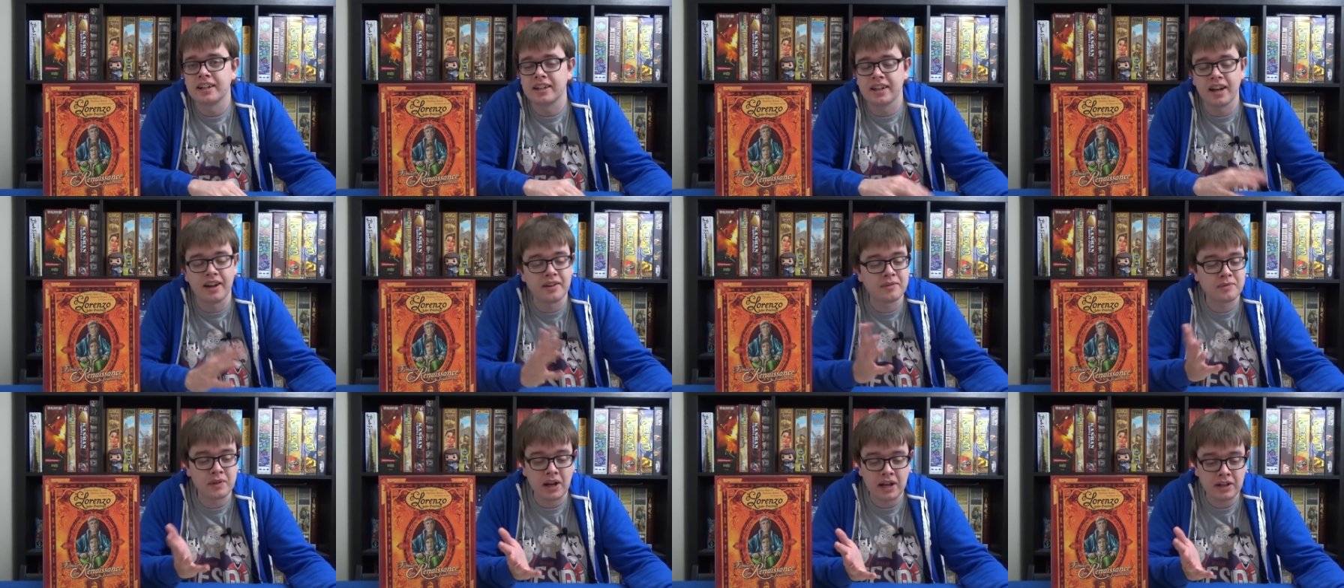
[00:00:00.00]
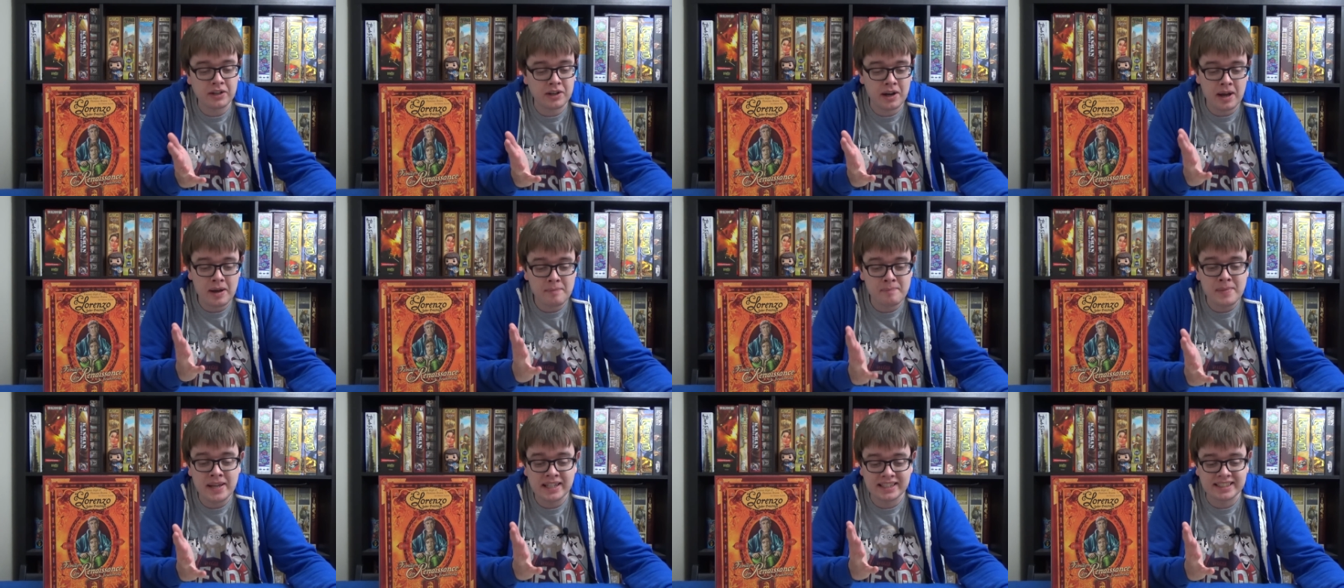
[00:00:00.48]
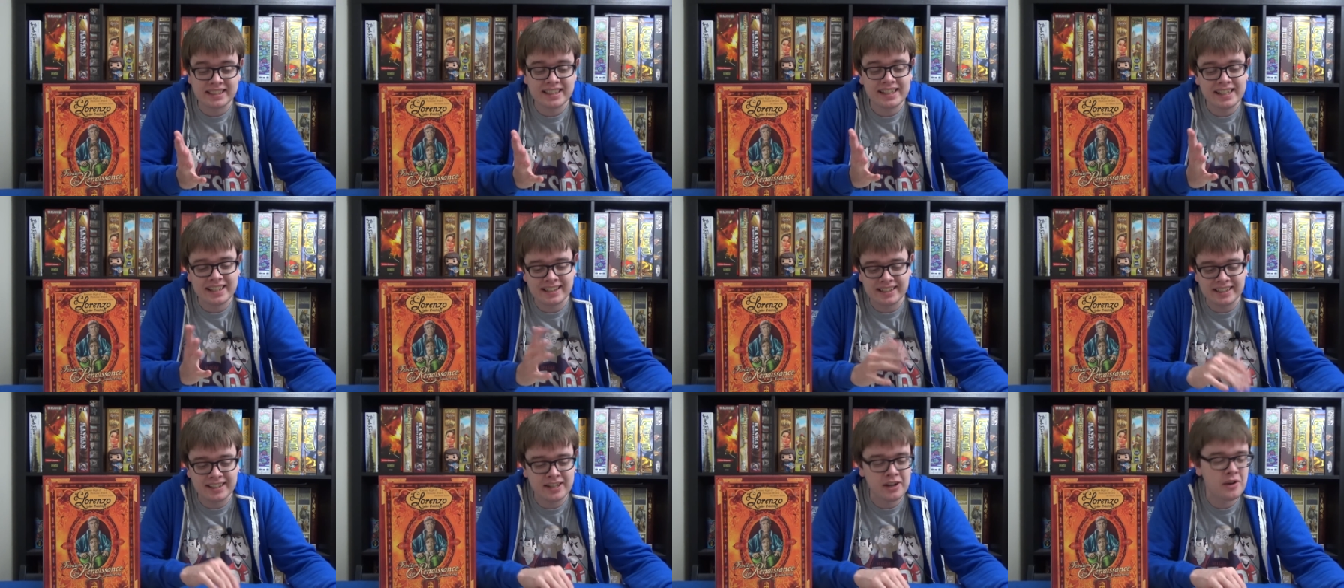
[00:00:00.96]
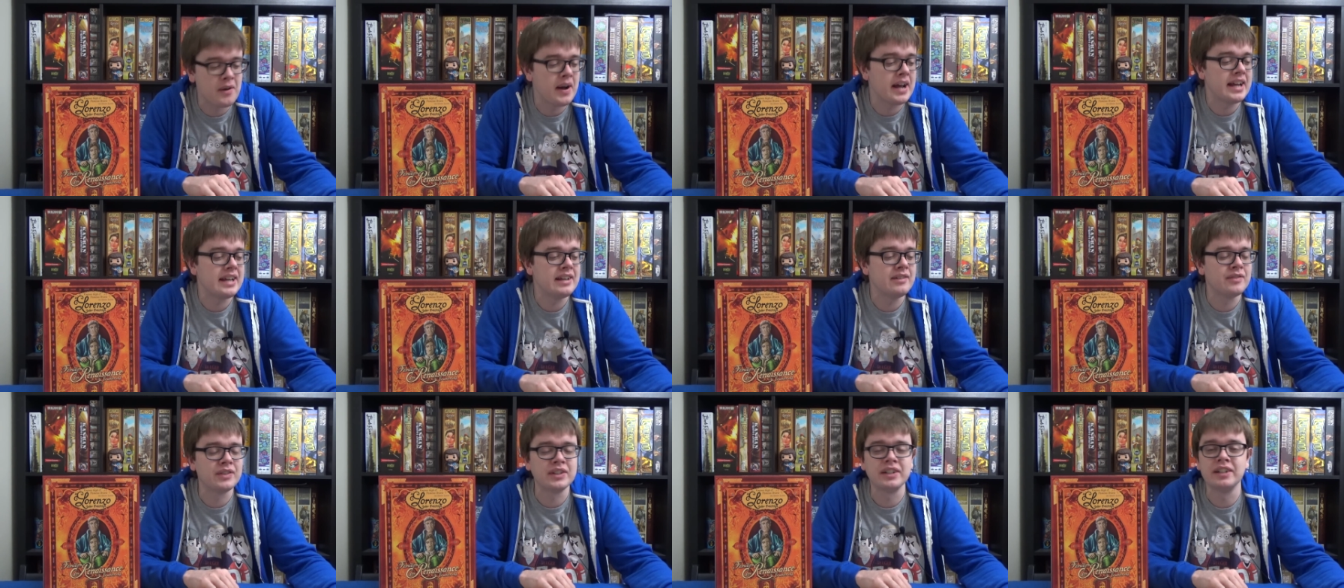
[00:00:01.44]
I, I miss that you know
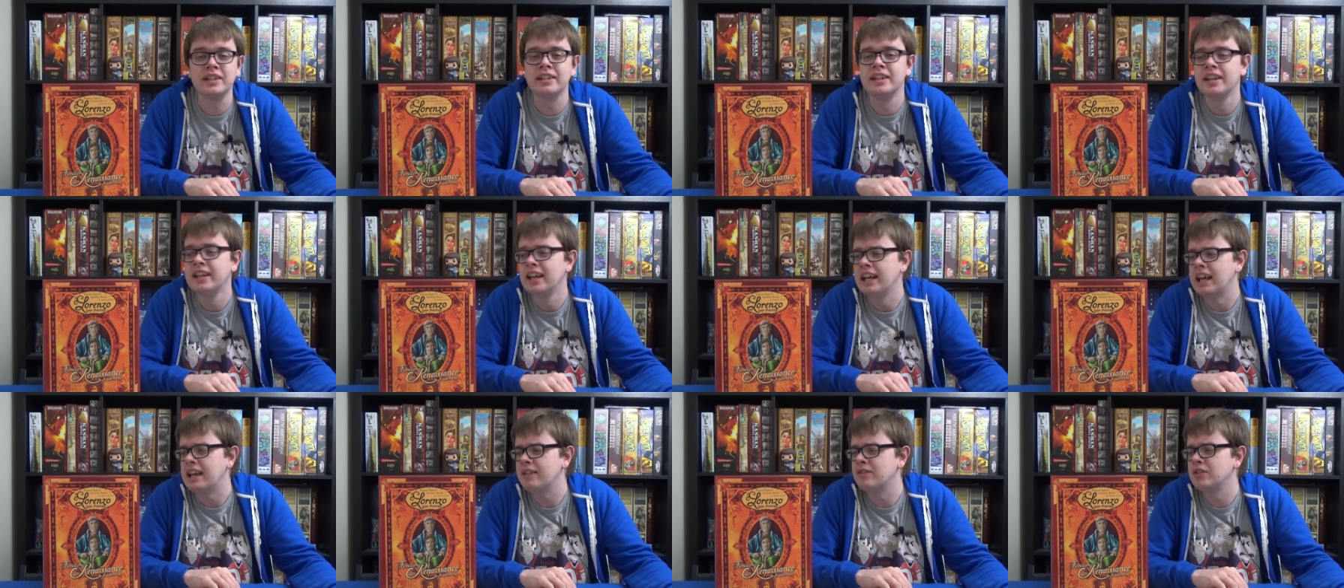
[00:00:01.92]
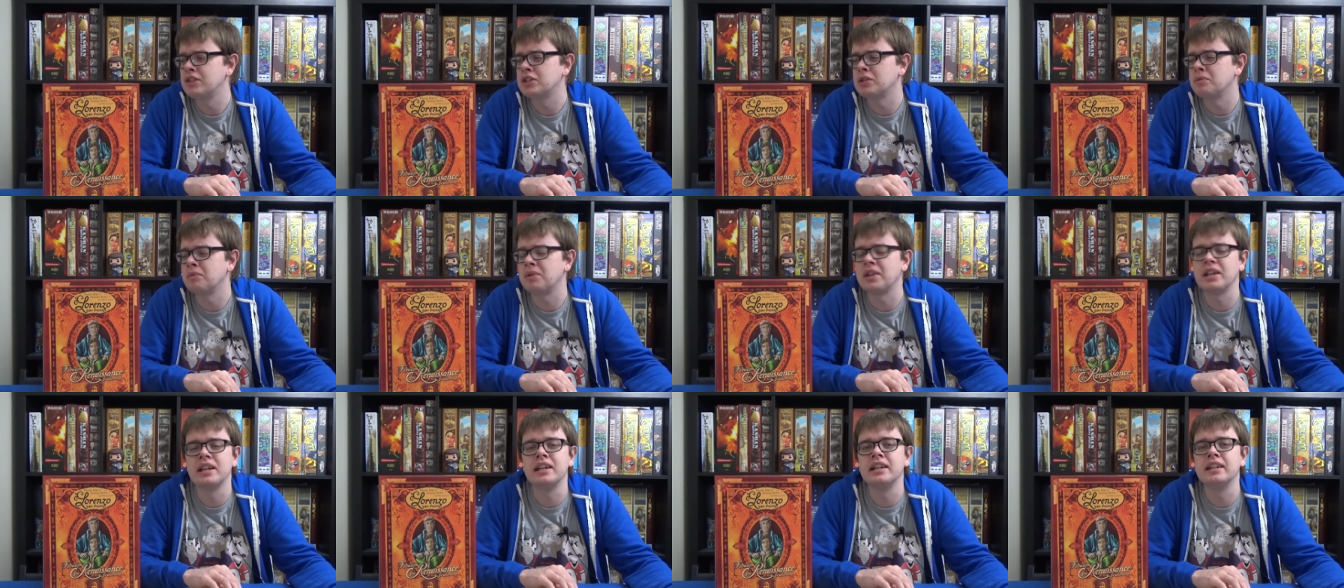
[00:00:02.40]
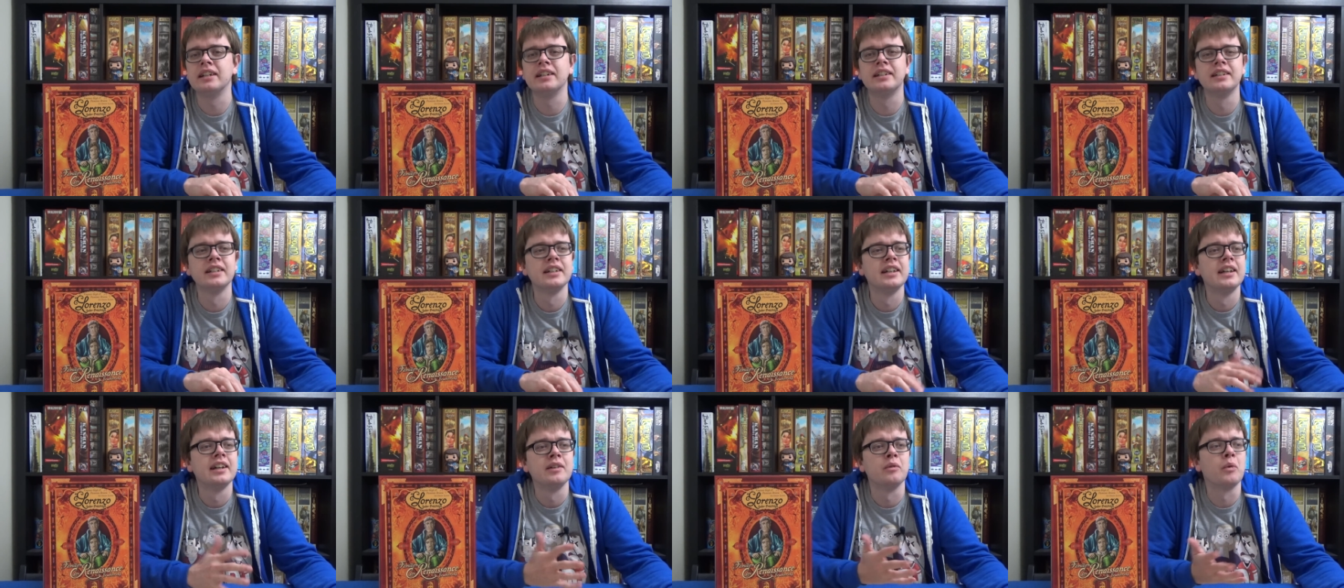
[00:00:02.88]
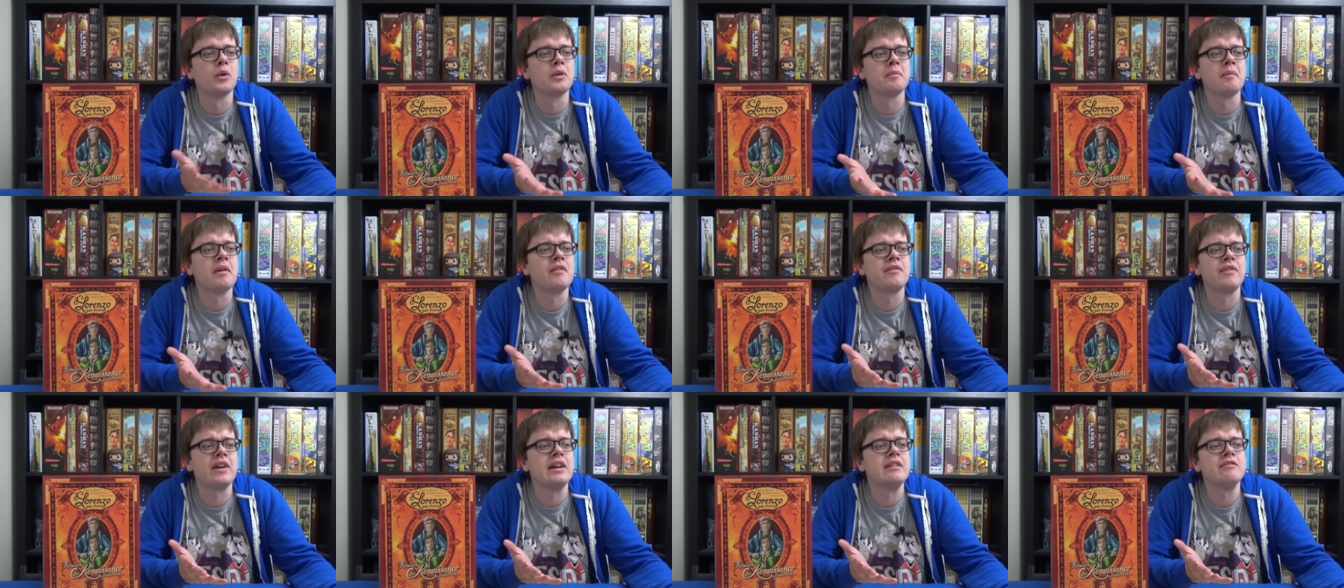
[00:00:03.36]
even even something one of
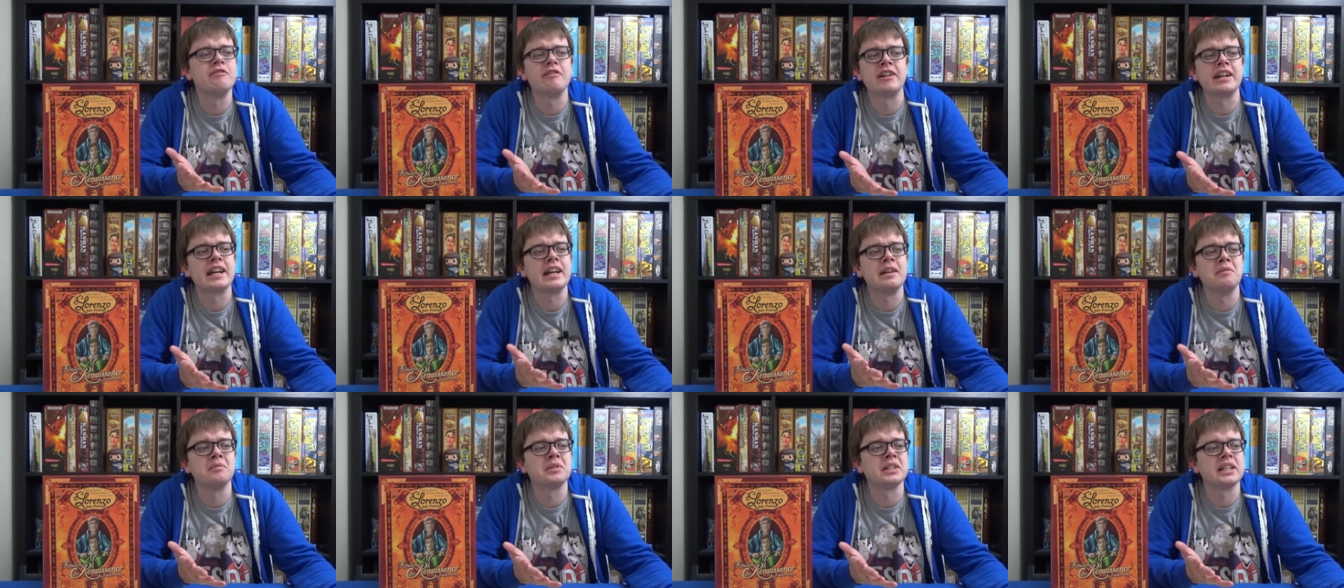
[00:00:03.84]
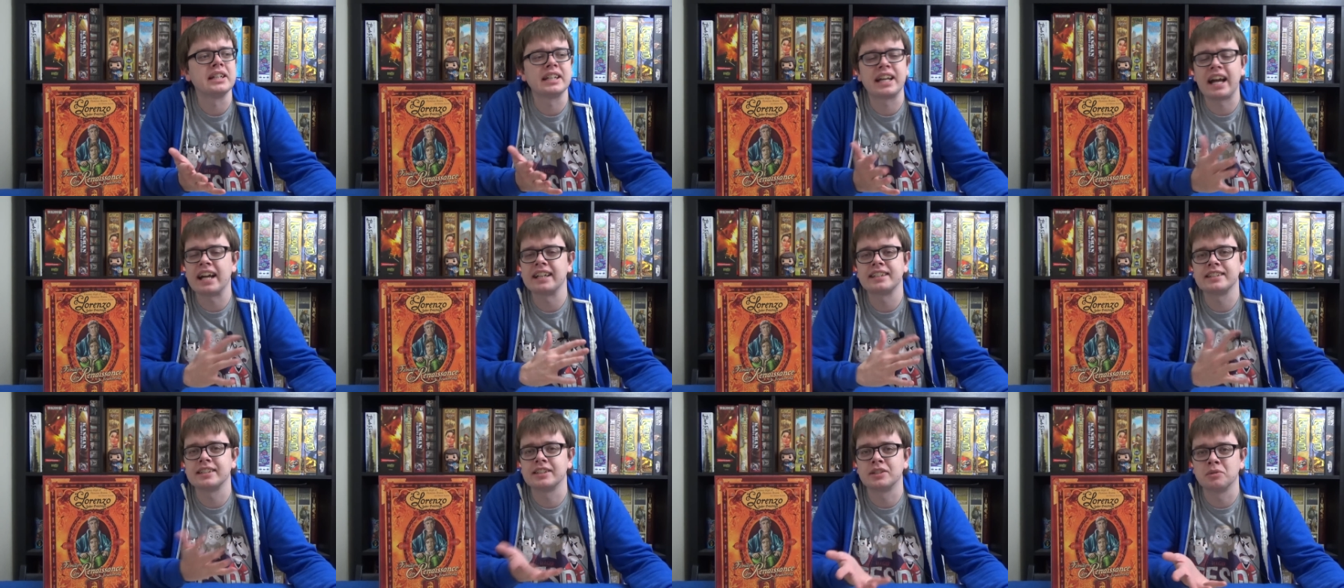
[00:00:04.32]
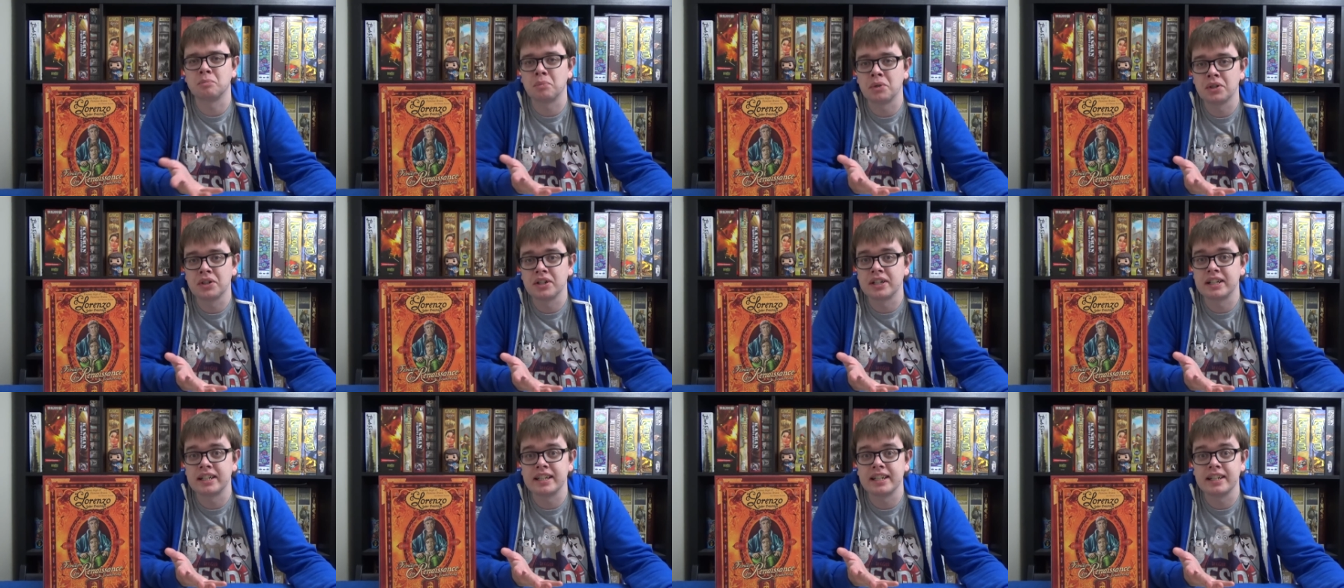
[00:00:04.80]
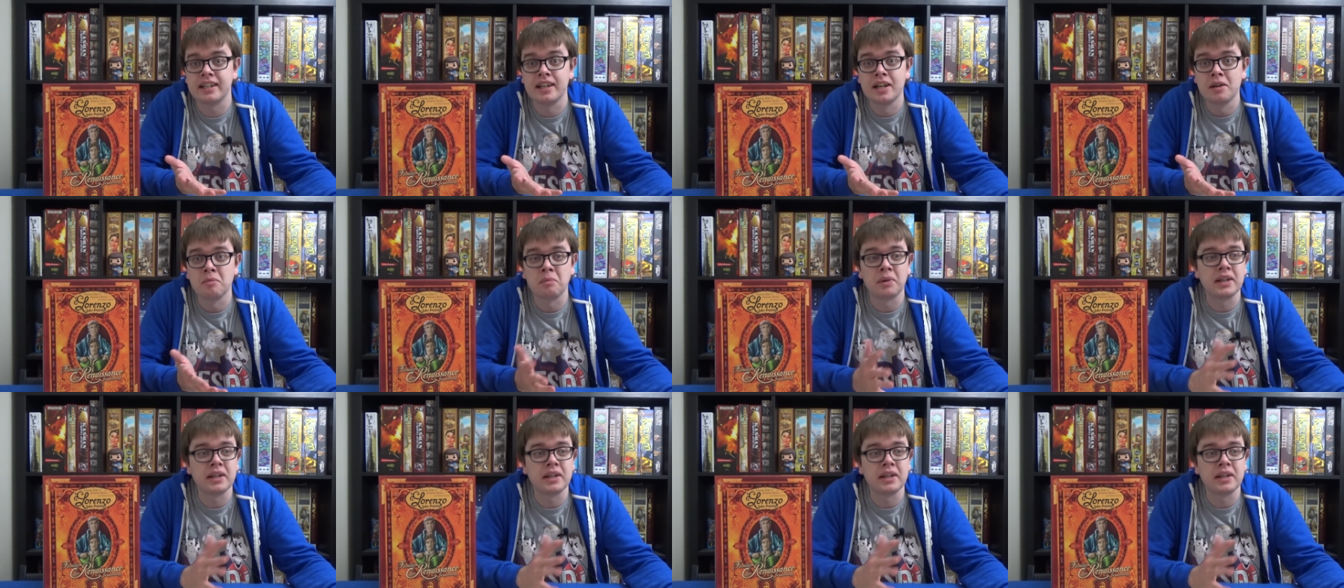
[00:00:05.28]
my favorite games like Castles of Burgundy,